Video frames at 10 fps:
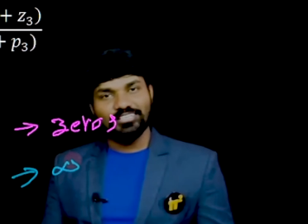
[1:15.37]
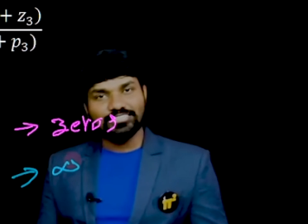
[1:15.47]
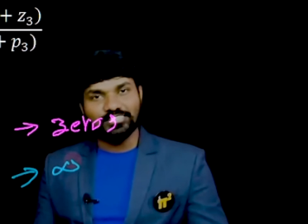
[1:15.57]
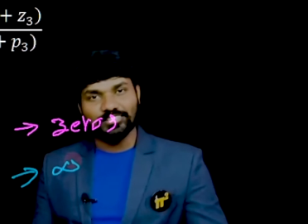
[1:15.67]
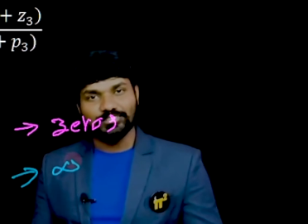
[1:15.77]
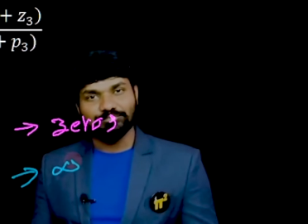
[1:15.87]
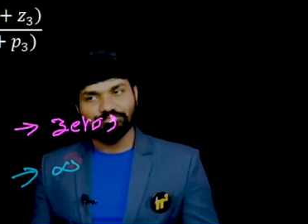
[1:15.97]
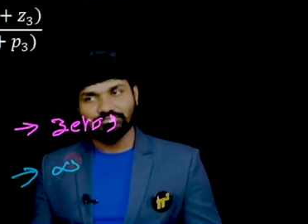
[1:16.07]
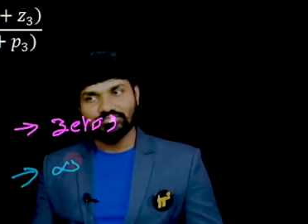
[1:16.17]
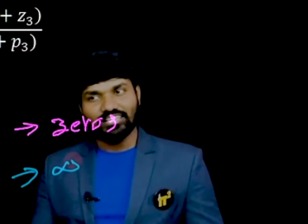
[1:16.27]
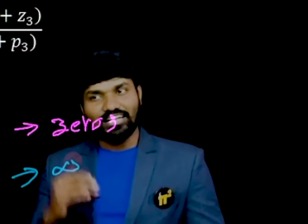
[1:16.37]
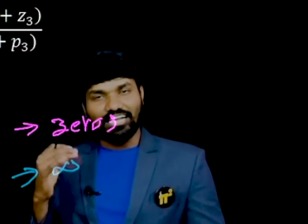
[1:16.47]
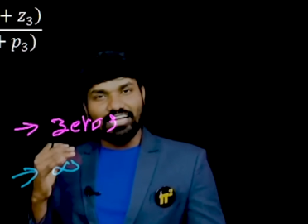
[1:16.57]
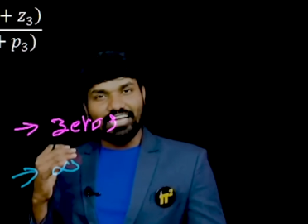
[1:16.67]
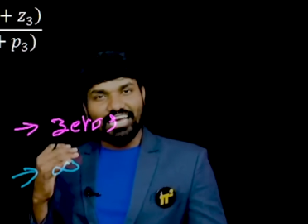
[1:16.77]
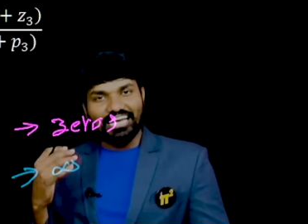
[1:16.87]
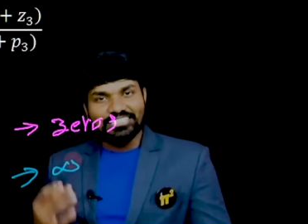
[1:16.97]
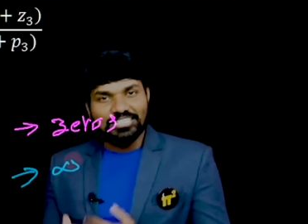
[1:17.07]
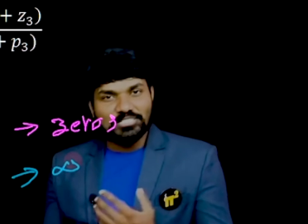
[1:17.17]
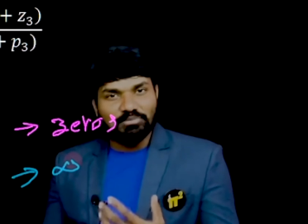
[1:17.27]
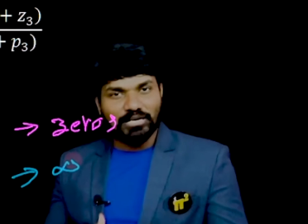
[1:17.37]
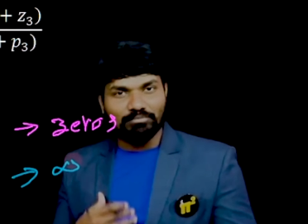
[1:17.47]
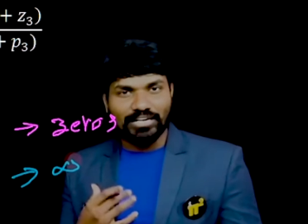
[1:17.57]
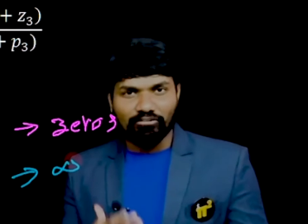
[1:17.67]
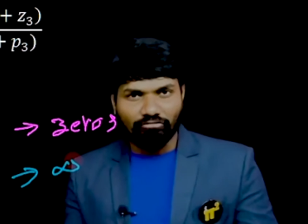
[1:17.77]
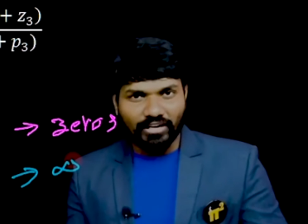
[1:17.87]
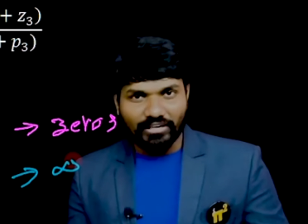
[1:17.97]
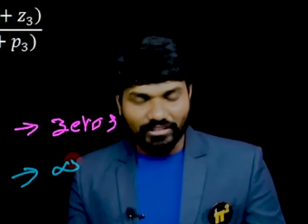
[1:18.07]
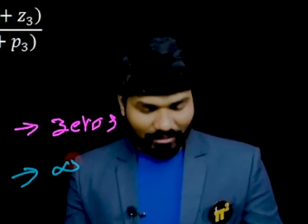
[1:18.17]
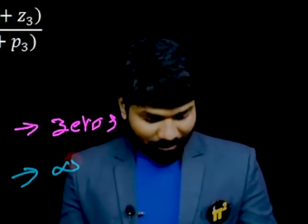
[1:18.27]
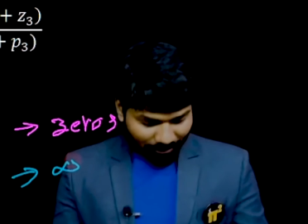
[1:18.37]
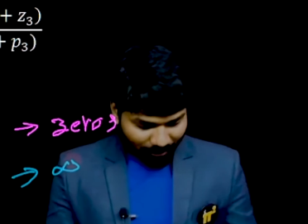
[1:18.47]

isn't it? As it is becoming infinity,